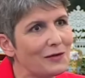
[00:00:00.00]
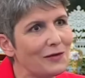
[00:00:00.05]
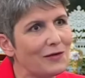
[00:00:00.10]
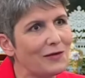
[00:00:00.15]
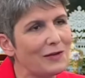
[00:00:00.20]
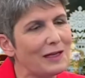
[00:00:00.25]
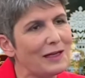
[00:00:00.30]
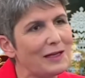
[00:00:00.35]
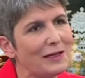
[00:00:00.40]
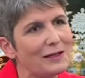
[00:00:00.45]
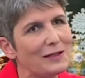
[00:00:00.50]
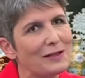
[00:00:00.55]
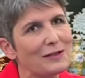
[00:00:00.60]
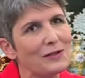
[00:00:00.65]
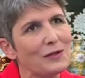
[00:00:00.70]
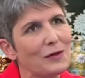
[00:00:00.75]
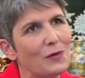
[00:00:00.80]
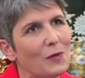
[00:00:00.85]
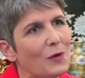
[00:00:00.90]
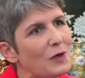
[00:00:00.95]
you think
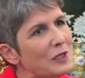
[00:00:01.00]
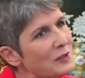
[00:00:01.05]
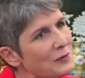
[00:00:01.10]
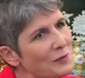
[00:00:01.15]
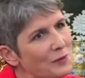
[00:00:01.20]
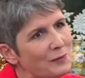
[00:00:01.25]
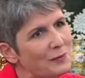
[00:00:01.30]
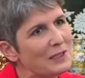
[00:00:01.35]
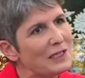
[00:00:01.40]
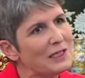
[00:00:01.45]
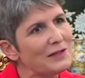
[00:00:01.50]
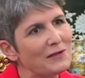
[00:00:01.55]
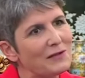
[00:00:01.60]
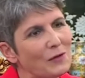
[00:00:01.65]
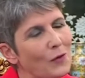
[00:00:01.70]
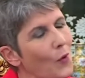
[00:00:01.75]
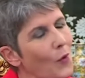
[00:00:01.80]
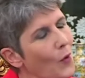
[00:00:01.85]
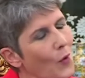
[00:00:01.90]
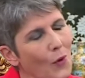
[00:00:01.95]
your voice would be even
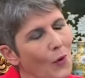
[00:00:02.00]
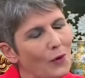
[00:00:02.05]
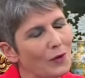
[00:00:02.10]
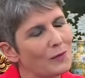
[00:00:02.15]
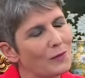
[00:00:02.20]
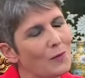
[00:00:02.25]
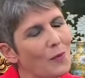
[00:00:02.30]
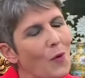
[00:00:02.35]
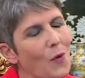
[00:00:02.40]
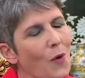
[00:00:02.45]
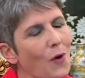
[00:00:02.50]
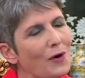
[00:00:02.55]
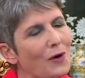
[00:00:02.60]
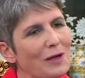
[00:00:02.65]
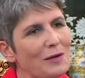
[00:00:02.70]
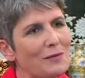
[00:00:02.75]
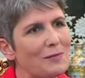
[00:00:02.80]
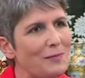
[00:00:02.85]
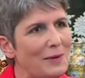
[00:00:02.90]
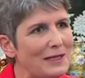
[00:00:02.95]
heard more
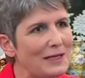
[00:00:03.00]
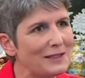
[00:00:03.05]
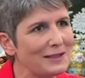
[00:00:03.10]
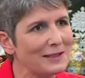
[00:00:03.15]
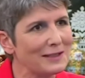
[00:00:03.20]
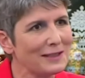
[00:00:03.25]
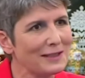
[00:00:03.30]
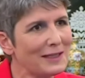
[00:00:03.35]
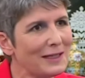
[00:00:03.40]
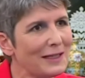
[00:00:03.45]
and better